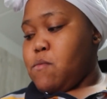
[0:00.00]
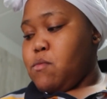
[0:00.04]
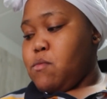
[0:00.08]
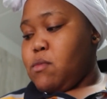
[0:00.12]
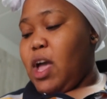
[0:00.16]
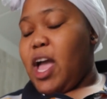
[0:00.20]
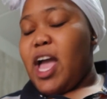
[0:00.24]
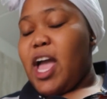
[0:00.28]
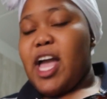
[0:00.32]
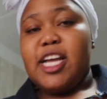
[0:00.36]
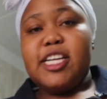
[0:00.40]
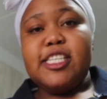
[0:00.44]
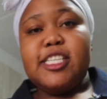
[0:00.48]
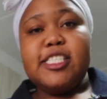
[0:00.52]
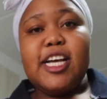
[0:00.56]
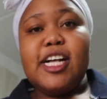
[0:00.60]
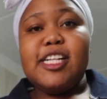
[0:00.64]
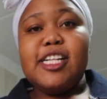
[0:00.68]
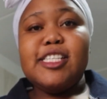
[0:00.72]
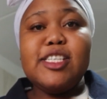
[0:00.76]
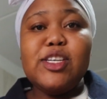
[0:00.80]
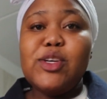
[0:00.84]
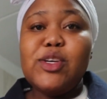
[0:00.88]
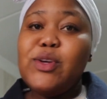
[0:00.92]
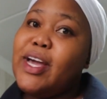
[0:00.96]
and
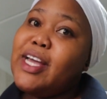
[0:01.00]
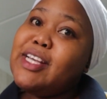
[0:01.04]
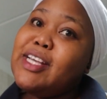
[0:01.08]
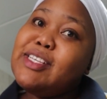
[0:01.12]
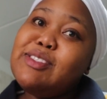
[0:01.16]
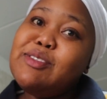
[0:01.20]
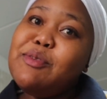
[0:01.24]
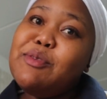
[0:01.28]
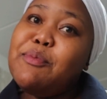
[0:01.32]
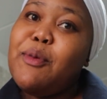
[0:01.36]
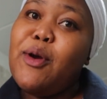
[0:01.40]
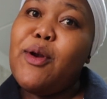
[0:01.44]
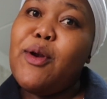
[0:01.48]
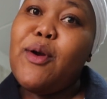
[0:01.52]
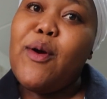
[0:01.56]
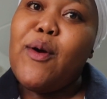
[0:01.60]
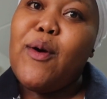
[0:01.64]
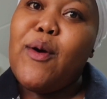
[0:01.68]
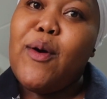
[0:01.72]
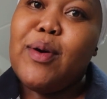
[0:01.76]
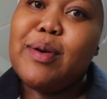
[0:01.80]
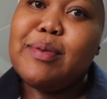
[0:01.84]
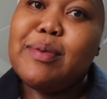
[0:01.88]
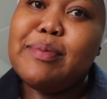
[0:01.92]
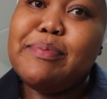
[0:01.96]
I'll see you guys
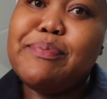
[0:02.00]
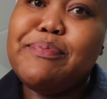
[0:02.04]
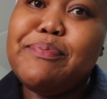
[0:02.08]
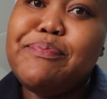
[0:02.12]
tomorrow.